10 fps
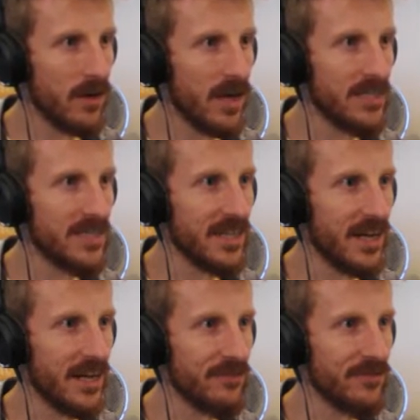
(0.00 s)
Hunting
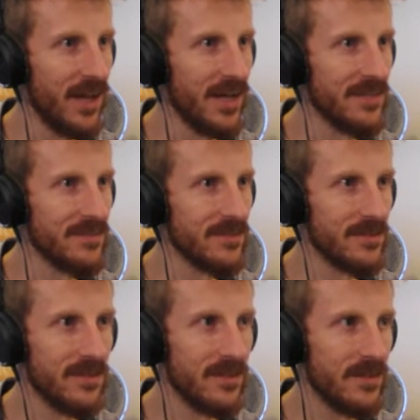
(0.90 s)
knife, nice.
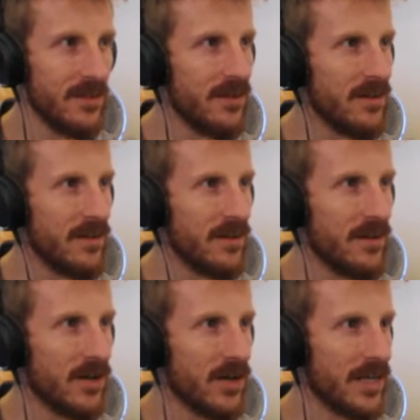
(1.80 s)

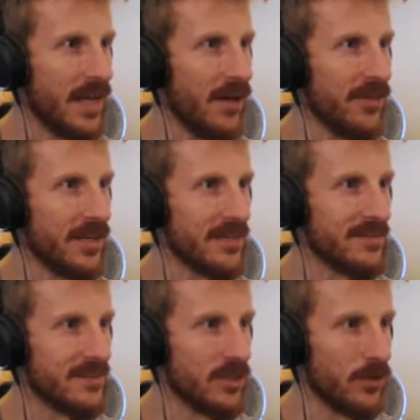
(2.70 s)
Okay, now the
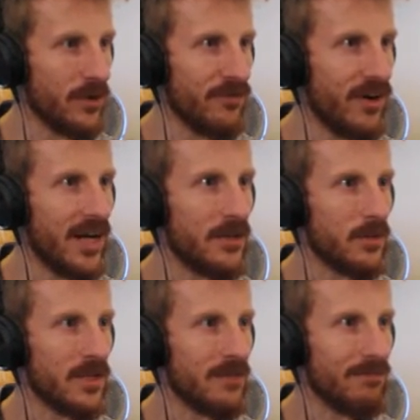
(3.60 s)
next deer we find
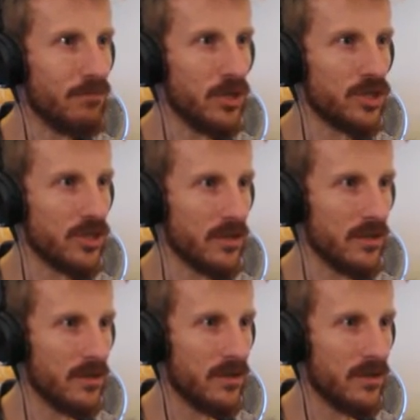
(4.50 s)
we can butcher.